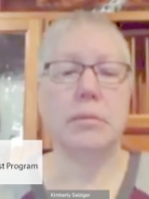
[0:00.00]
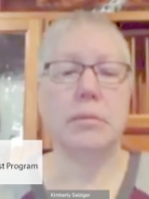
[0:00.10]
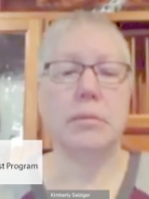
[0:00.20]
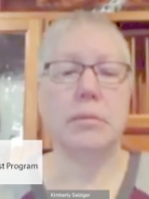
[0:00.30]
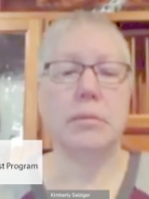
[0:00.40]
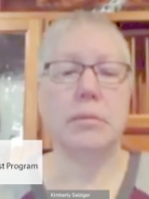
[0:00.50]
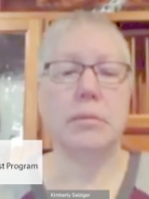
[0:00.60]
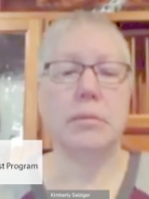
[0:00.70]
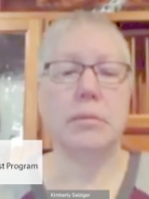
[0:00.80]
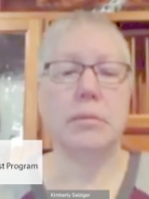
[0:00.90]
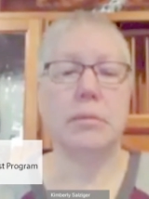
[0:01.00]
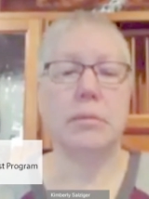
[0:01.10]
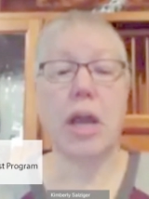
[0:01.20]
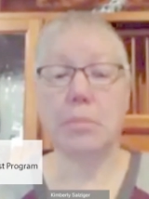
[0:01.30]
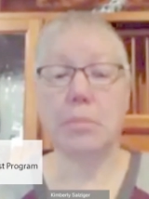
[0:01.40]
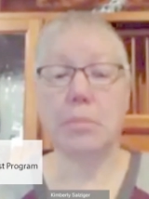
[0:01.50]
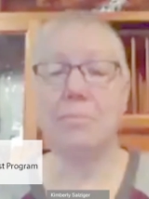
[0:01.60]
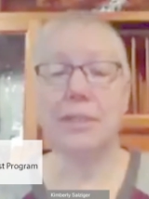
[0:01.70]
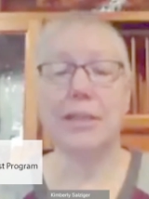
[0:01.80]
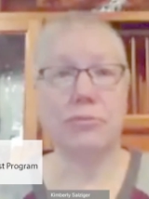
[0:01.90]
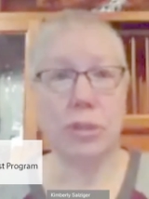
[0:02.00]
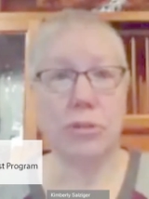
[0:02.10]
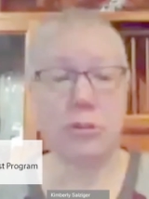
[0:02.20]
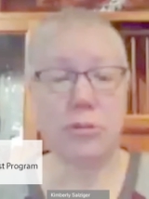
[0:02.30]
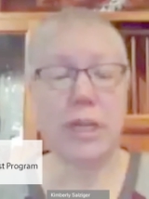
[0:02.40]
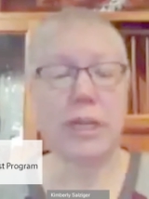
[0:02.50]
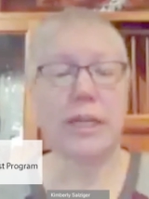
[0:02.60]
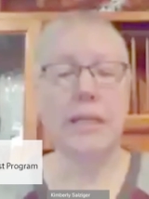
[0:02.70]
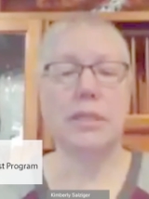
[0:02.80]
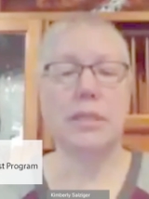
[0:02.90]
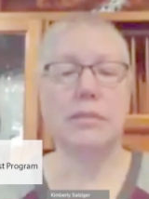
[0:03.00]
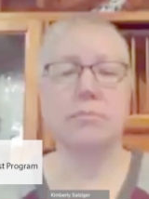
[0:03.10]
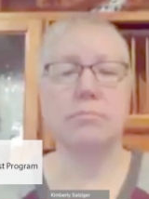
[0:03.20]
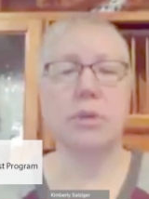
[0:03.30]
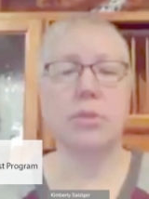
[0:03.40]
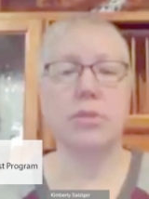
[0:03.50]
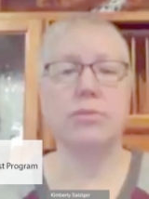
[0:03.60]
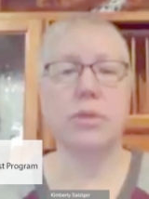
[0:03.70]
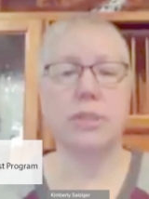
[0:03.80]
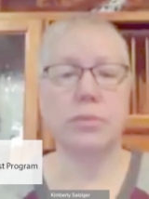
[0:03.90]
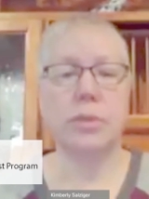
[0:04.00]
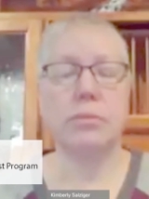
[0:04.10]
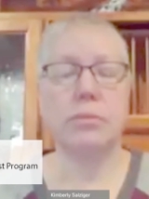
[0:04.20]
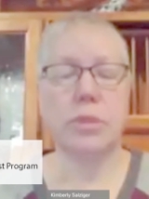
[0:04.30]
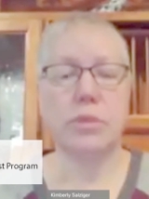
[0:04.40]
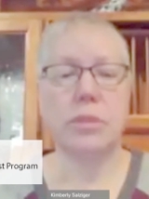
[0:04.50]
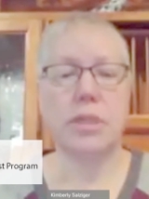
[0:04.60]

Um, that's a much higher paying job at a four-year degree, but uh, most of what we would